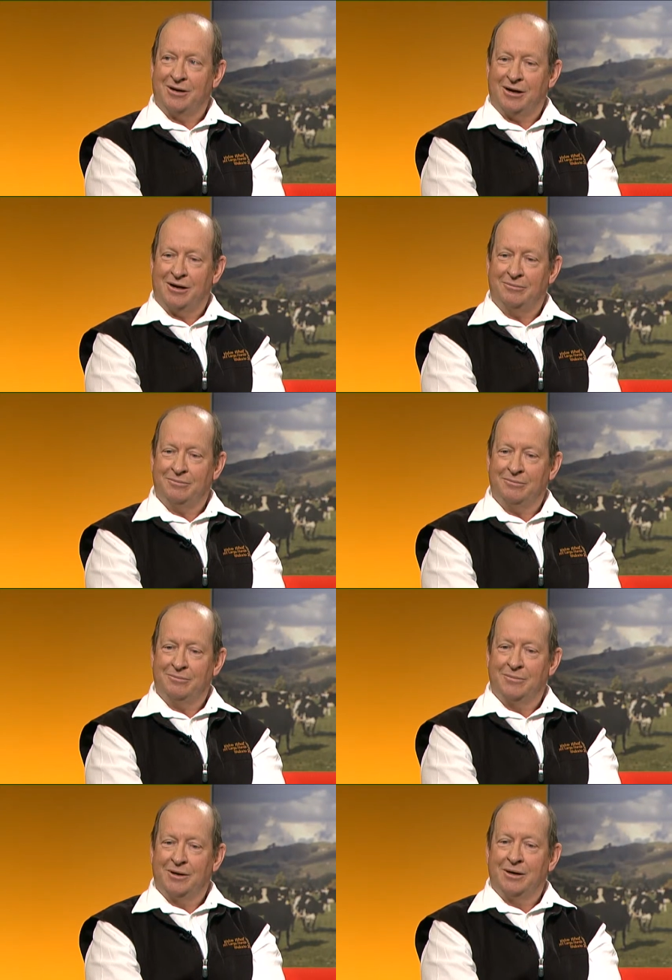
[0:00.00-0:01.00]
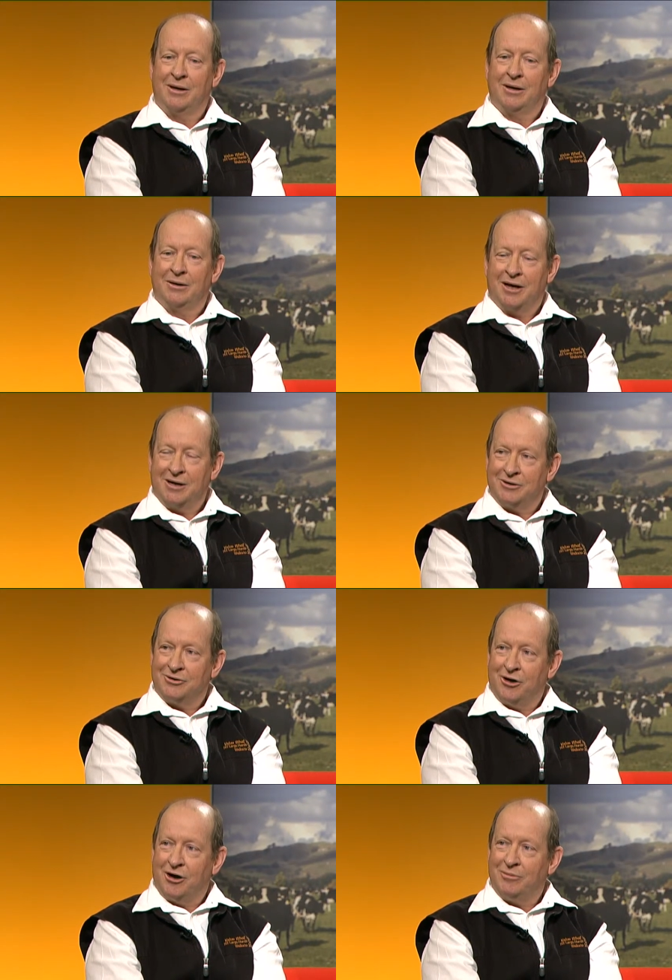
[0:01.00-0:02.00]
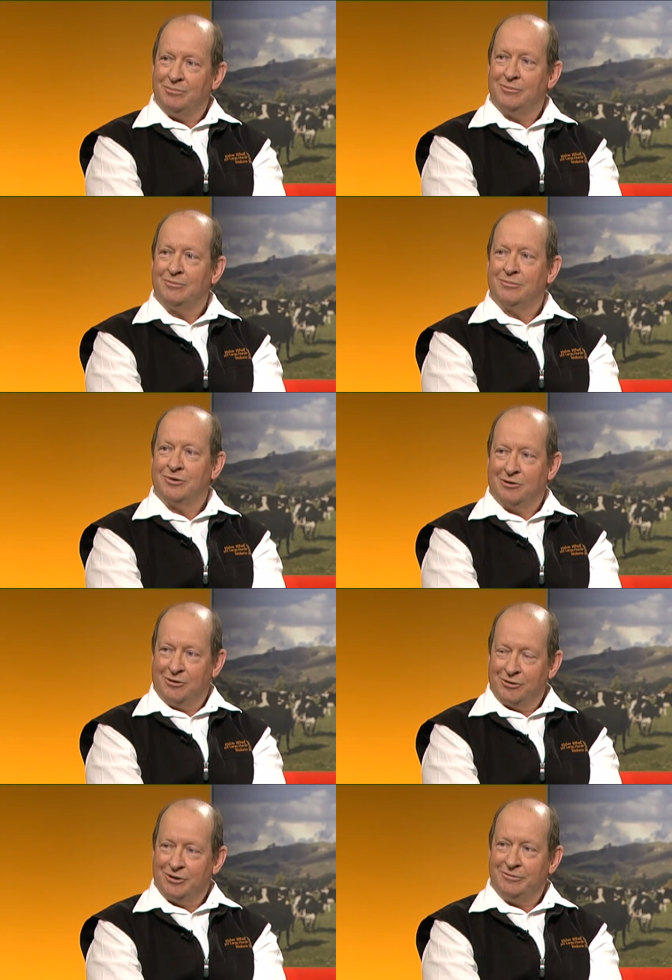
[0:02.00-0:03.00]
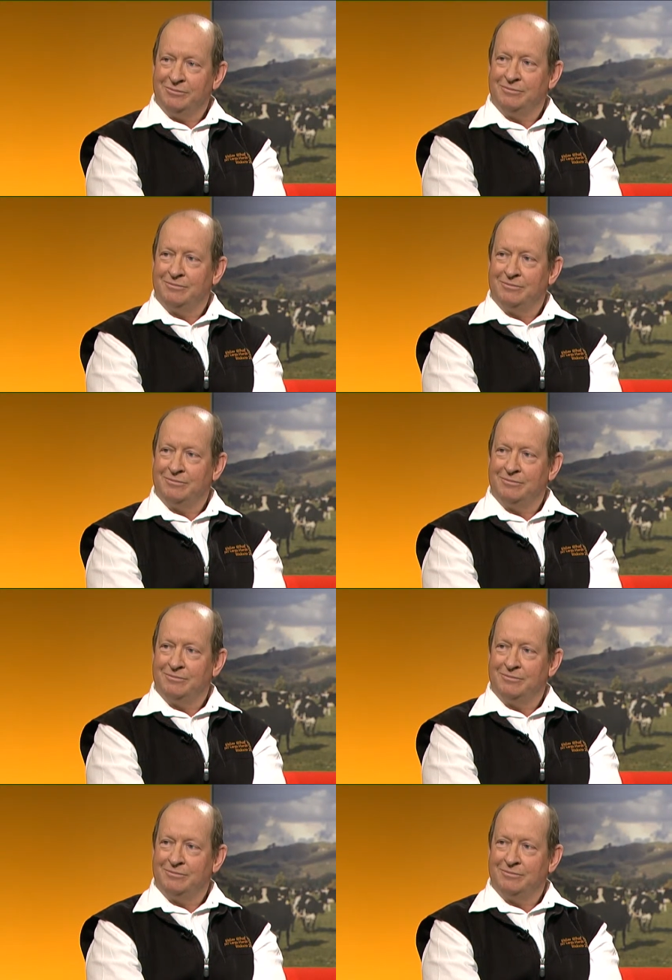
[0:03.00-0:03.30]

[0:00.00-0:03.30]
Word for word: um, take the time to look at it,